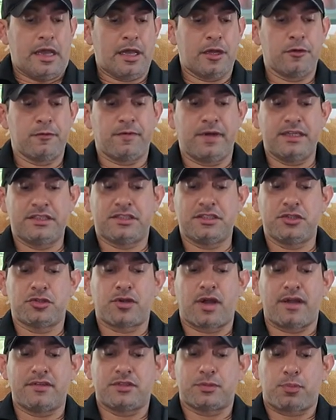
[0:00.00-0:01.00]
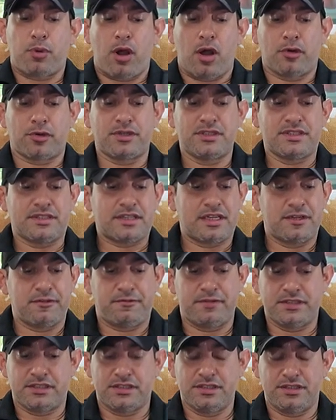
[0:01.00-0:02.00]
Innovation drives progress and
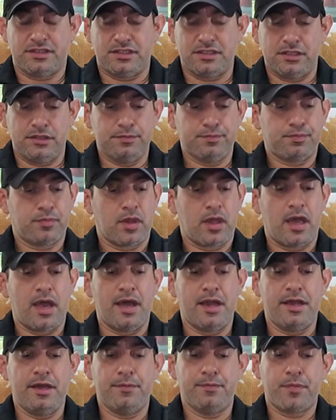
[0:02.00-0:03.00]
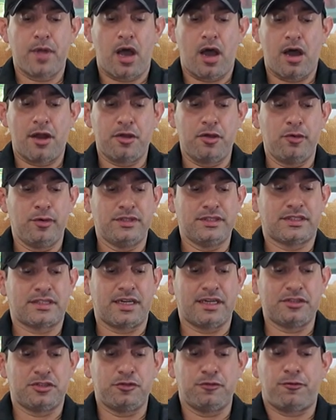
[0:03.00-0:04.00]
efficiency. Eddie, how do you
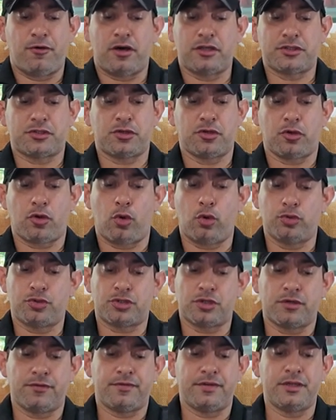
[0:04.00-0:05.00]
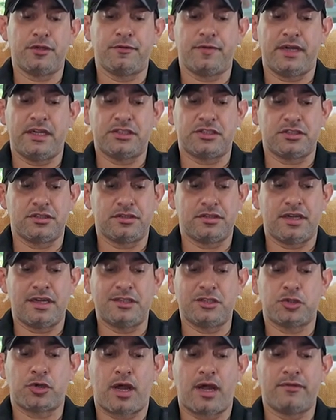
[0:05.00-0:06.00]
intend to foster a culture of innovation
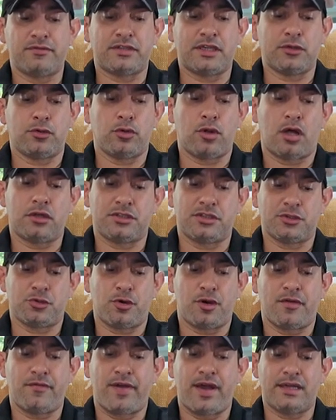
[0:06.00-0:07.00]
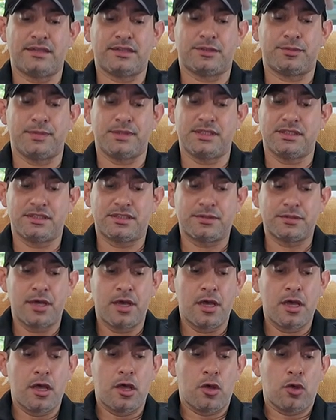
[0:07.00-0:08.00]
and drive technological advancements
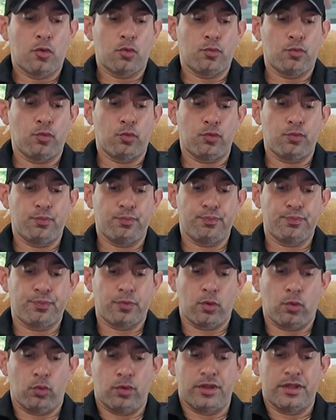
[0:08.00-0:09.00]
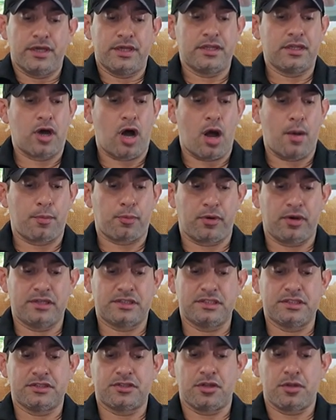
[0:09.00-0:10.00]
within the
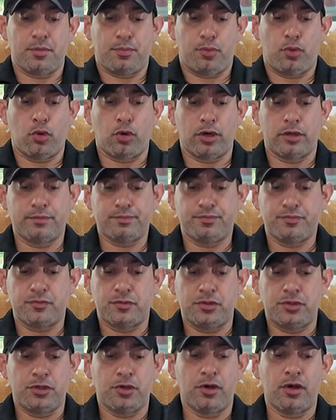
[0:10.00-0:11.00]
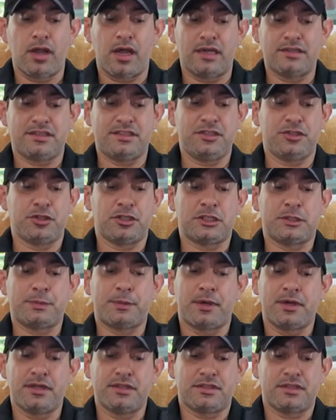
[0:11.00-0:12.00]
operations of the port, utilizing your
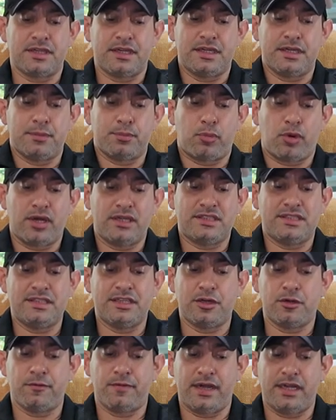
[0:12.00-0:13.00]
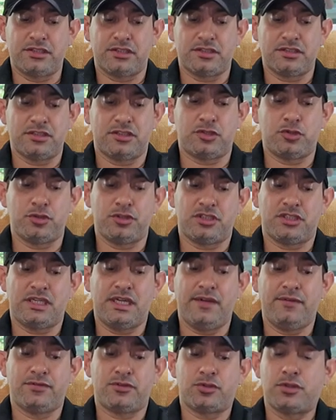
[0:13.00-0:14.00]
experience in embracing innovation to
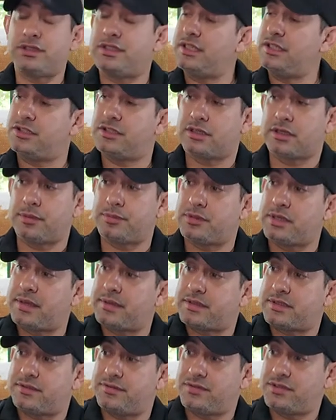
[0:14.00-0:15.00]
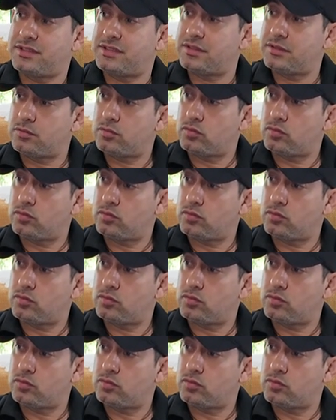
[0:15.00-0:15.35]
achieve strategic objectives?